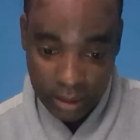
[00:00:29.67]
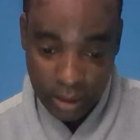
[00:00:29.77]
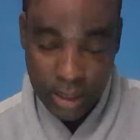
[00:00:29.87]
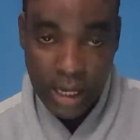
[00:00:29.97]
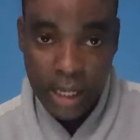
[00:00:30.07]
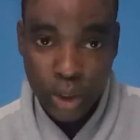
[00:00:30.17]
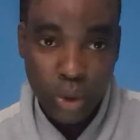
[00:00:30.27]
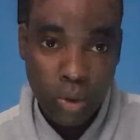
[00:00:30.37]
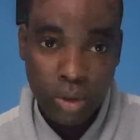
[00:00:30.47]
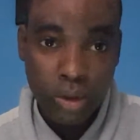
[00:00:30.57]
because I
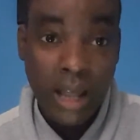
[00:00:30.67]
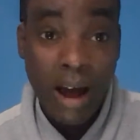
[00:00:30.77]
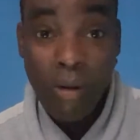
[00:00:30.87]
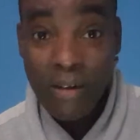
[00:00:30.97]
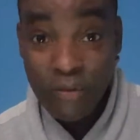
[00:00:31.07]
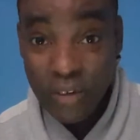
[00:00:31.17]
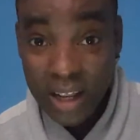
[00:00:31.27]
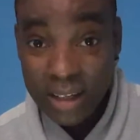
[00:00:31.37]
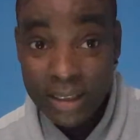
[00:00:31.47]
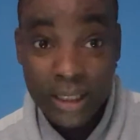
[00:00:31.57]
journaled how I
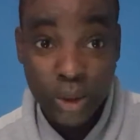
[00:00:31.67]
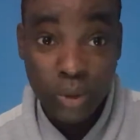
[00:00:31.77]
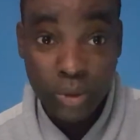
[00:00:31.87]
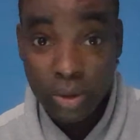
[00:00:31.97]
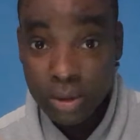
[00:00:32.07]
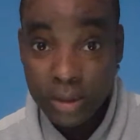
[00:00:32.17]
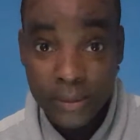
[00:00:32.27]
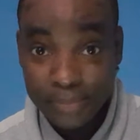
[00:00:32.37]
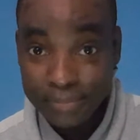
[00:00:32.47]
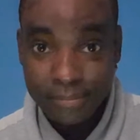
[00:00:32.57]
felt. I journaled
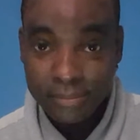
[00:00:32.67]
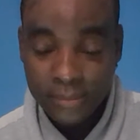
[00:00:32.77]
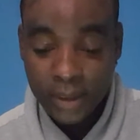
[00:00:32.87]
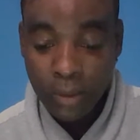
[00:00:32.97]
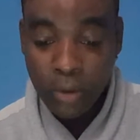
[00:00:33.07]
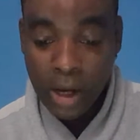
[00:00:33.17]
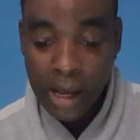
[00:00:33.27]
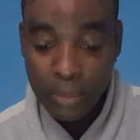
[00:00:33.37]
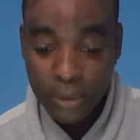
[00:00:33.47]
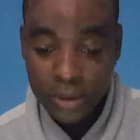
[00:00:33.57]
what
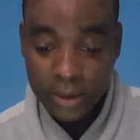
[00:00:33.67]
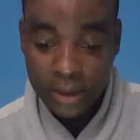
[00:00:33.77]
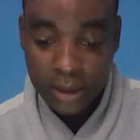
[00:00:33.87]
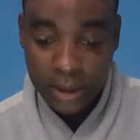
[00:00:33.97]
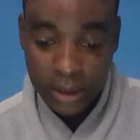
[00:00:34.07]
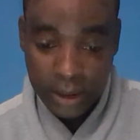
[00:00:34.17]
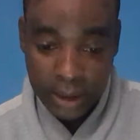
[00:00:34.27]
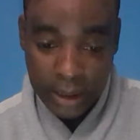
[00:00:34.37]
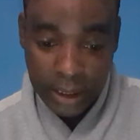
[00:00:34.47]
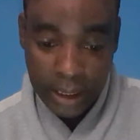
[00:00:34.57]
happened,
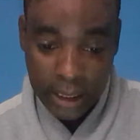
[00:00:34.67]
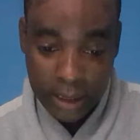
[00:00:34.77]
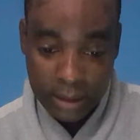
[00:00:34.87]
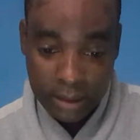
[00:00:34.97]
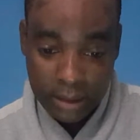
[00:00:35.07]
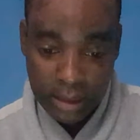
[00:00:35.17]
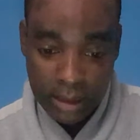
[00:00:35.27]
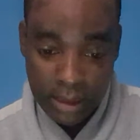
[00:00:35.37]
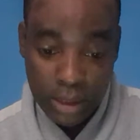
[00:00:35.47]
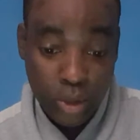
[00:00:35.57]
and
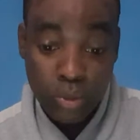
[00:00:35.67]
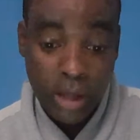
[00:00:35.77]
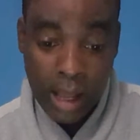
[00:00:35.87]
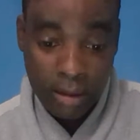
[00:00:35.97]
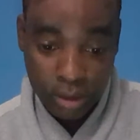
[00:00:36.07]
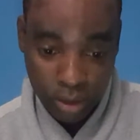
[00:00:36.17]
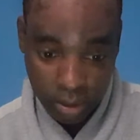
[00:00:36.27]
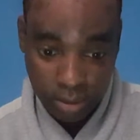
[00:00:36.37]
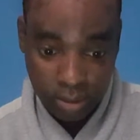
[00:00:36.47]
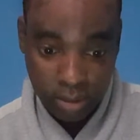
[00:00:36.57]
there's two that I'll
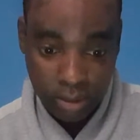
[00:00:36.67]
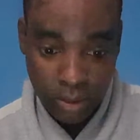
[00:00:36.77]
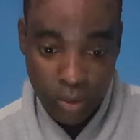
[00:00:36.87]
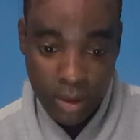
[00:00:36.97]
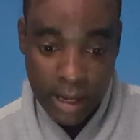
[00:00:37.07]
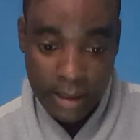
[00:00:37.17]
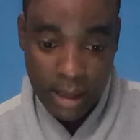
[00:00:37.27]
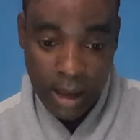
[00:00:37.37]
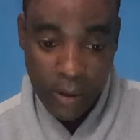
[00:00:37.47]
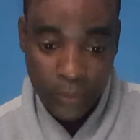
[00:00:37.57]
just look at
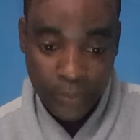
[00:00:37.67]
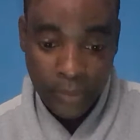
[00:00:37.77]
now.